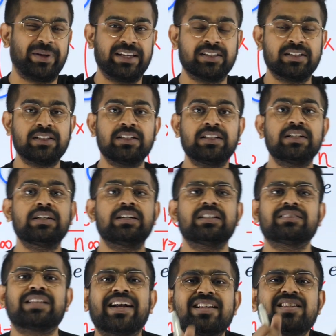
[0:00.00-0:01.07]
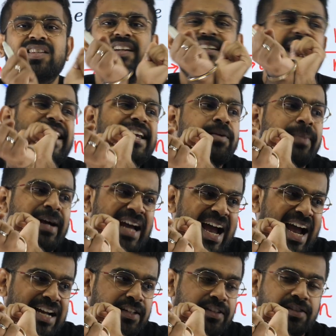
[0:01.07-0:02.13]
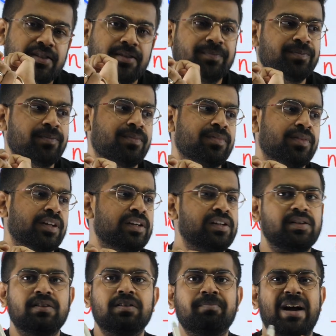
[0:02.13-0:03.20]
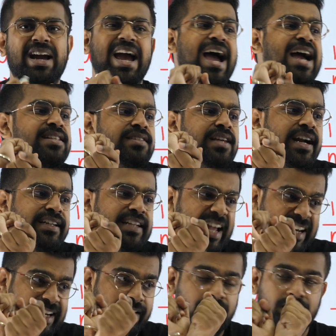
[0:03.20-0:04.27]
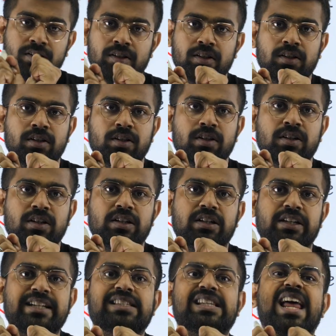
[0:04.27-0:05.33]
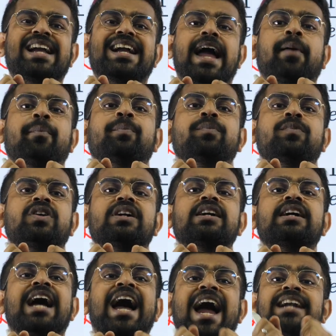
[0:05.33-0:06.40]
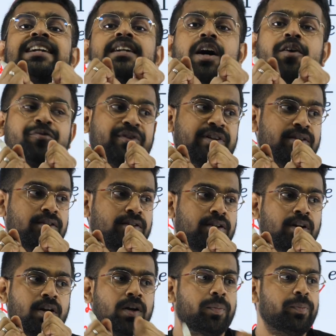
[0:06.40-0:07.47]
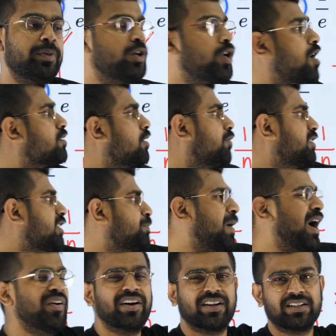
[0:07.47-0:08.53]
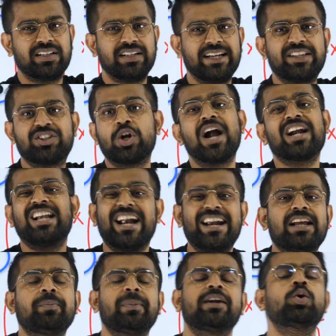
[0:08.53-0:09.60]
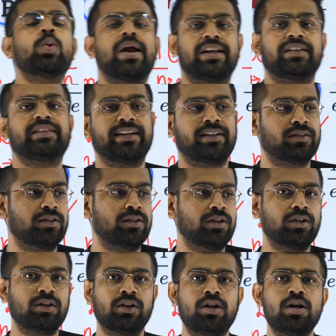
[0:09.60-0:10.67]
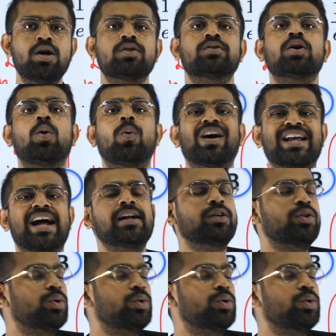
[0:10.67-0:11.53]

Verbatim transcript: me. That is tying my hands. My hands are tied. It's like I am handcuffed because of this power. It's not letting me do anything. So what I'll